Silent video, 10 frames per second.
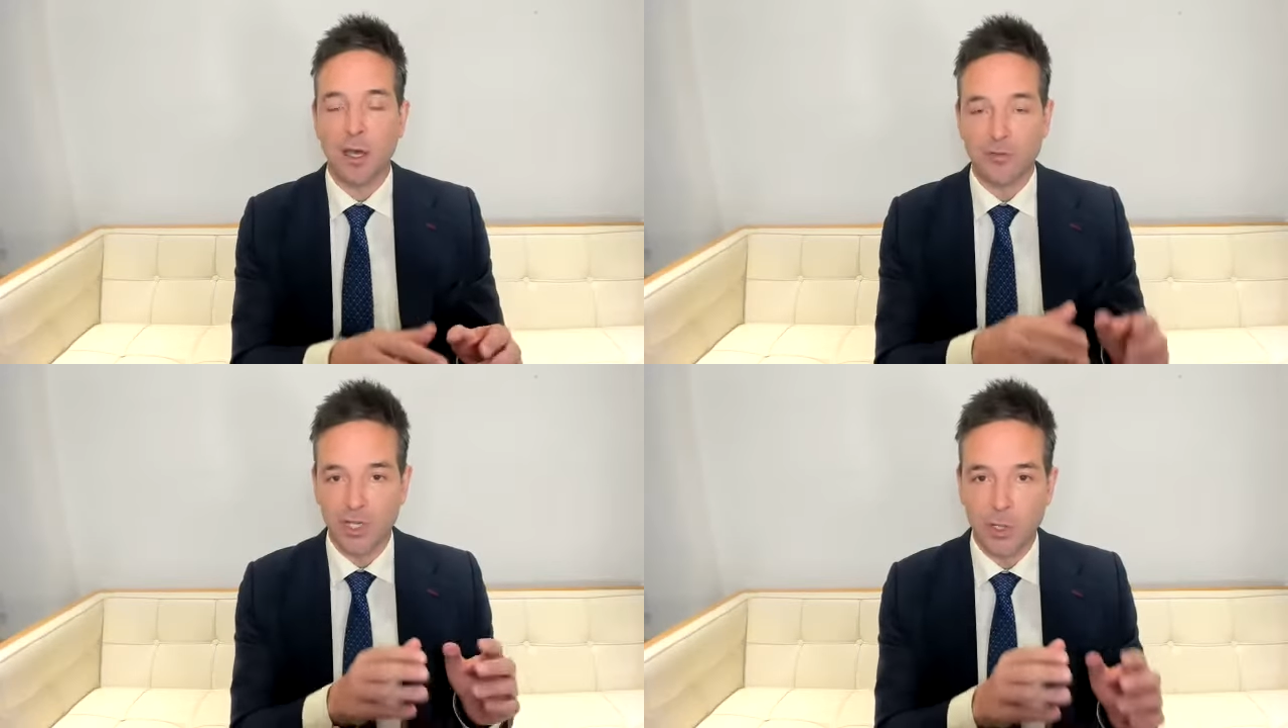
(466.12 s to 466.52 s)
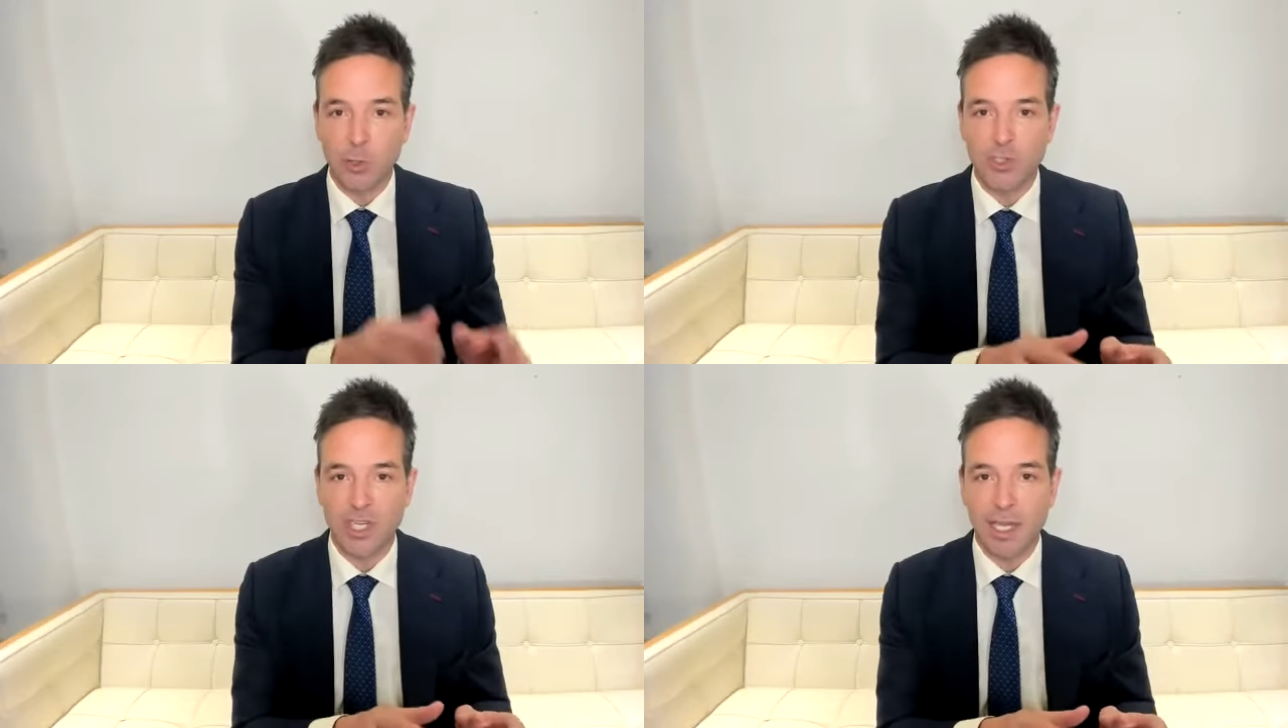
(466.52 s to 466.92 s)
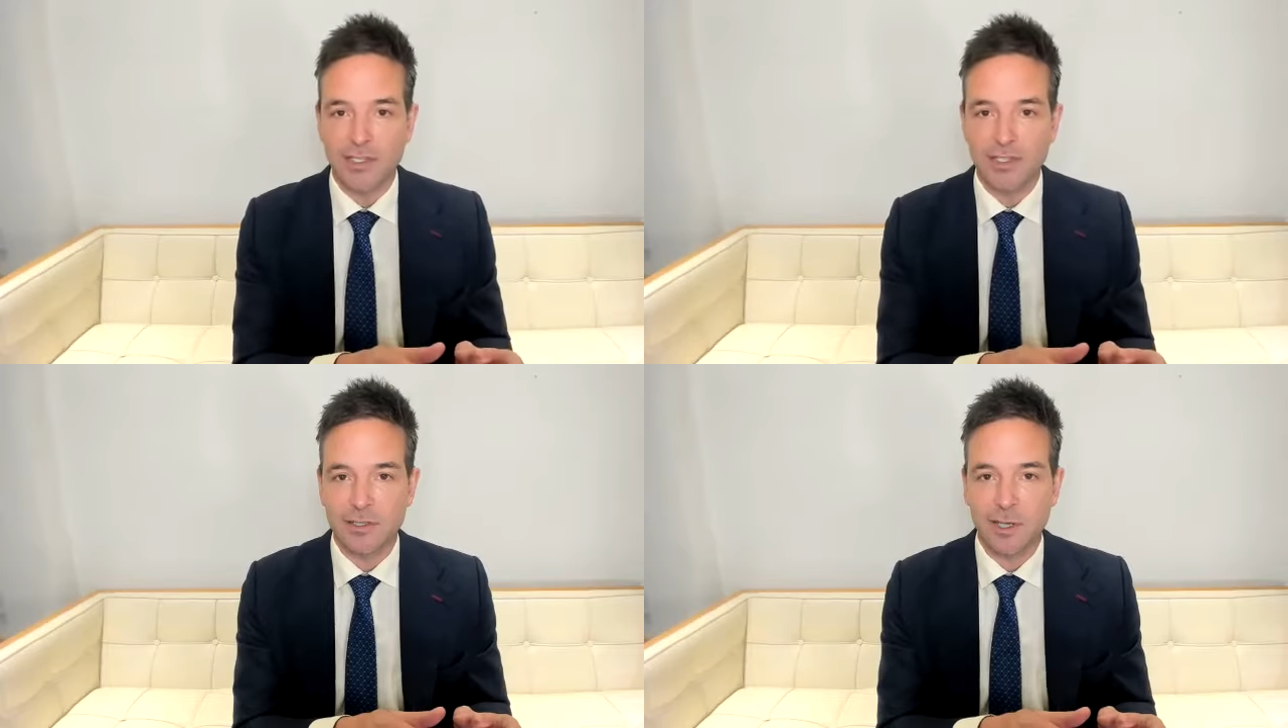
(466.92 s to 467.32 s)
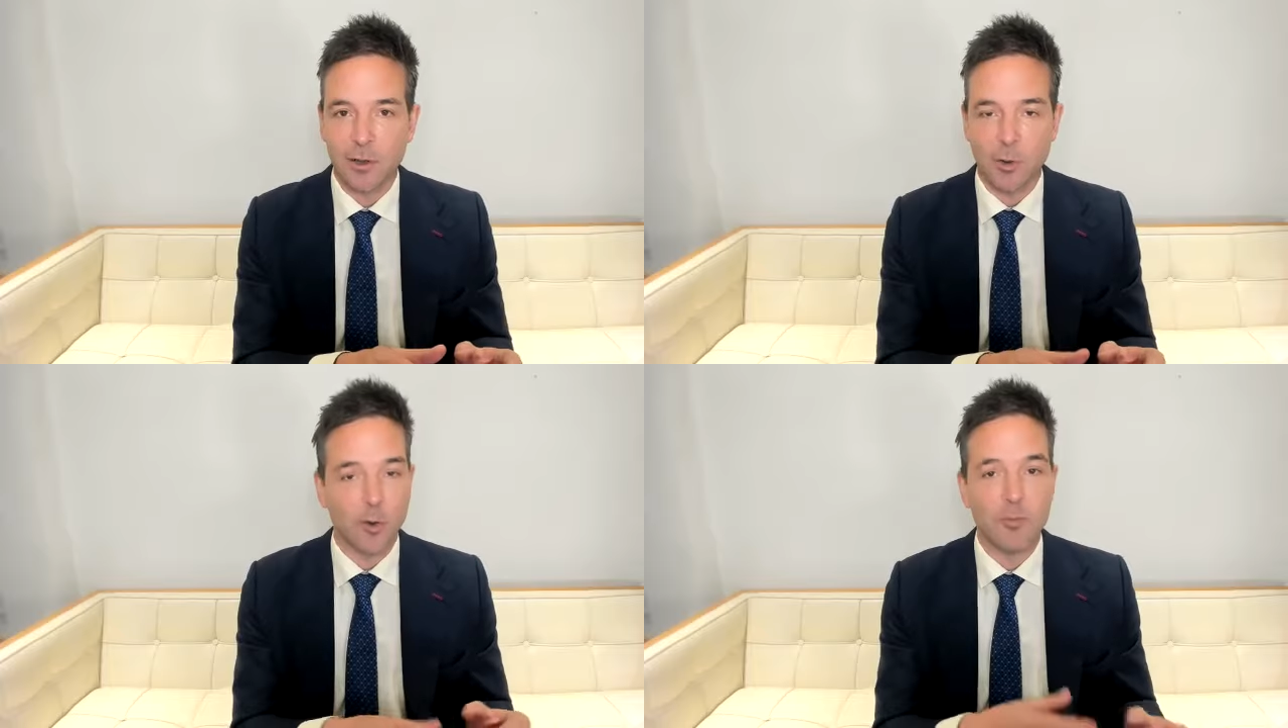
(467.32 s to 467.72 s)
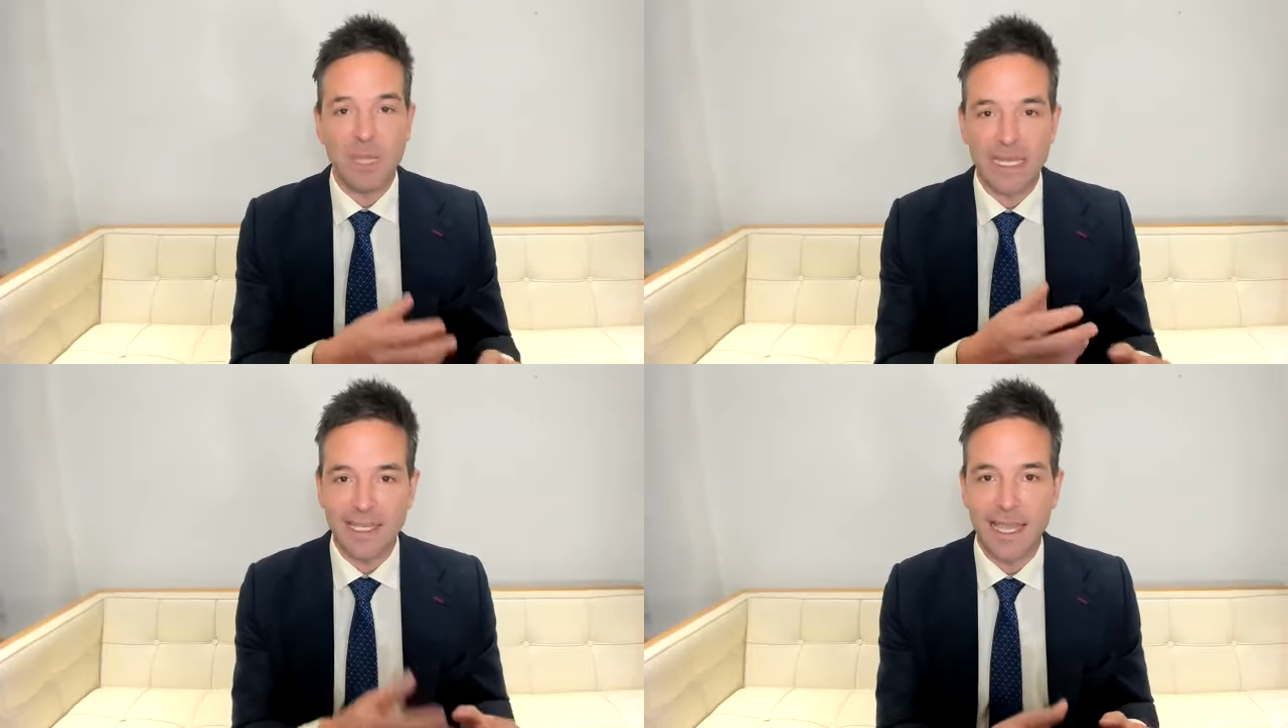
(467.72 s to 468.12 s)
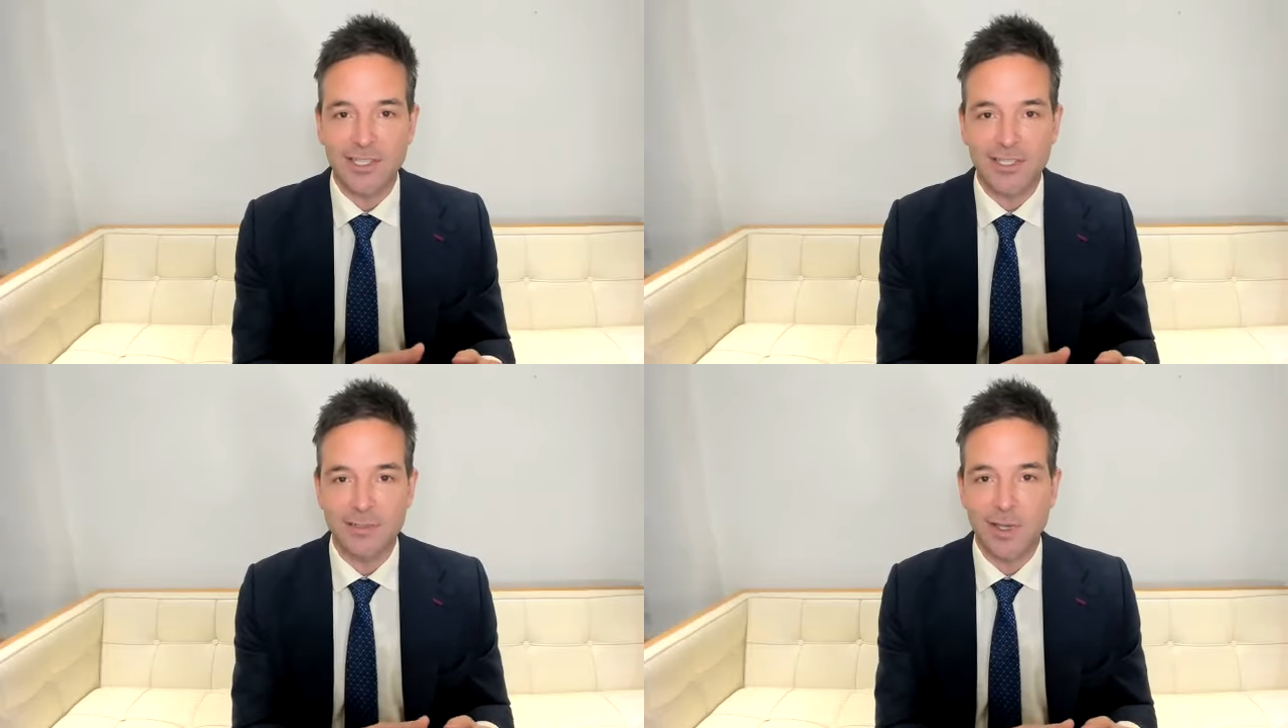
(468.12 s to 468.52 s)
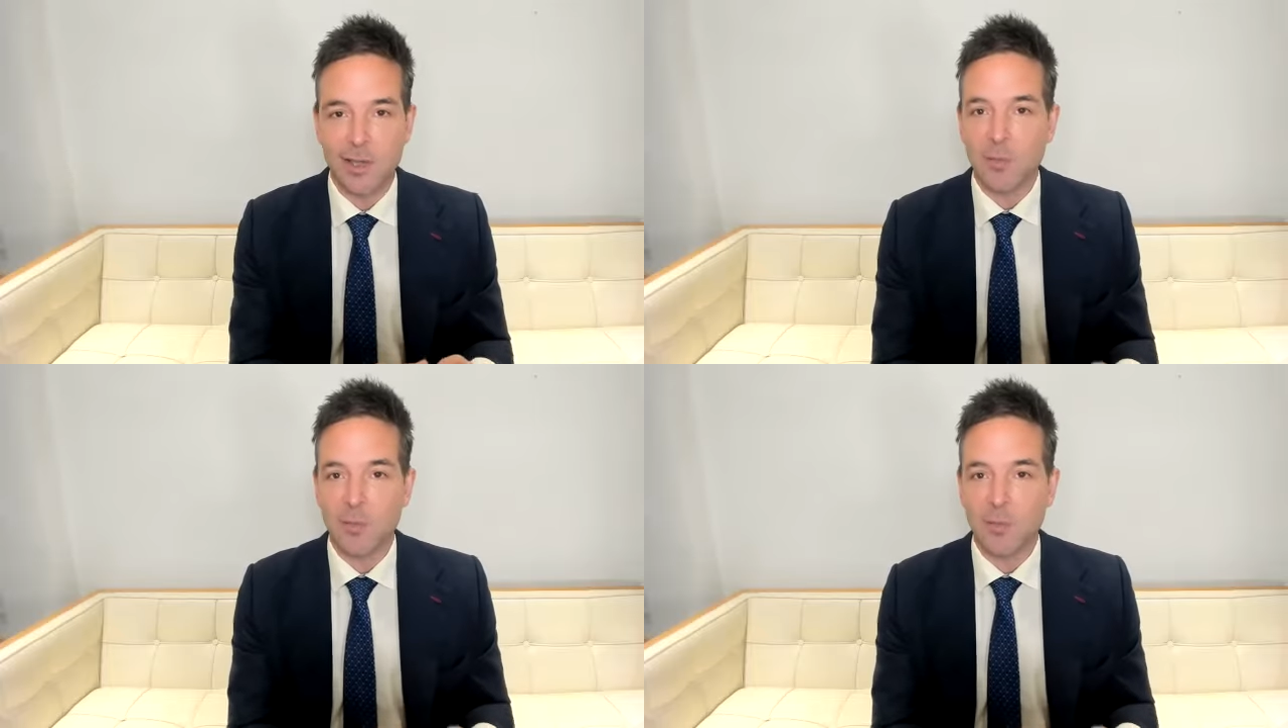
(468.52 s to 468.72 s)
of negotiation or mediation,